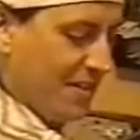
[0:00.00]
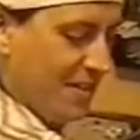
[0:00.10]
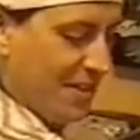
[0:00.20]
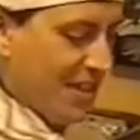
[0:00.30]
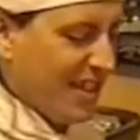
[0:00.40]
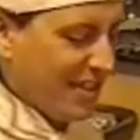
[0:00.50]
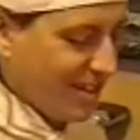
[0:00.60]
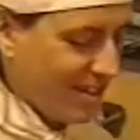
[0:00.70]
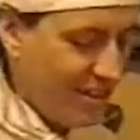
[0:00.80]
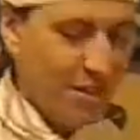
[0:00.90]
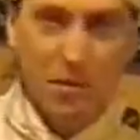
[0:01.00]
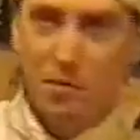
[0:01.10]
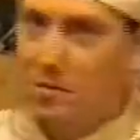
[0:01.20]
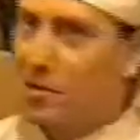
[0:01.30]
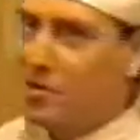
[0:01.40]
You know, I could come up with
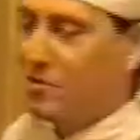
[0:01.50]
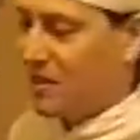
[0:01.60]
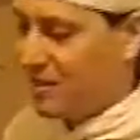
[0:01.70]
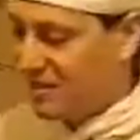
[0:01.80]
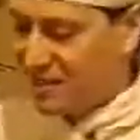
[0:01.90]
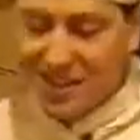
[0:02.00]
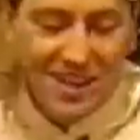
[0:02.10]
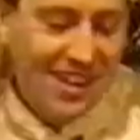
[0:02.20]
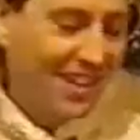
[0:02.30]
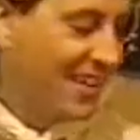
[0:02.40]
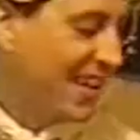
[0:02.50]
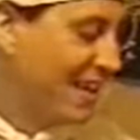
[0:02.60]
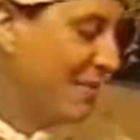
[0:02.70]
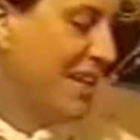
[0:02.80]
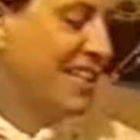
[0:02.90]
more, but they're the
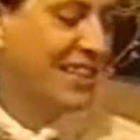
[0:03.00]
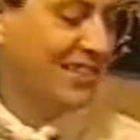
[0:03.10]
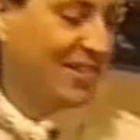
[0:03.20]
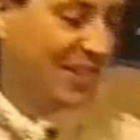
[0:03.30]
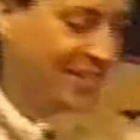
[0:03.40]
basic few.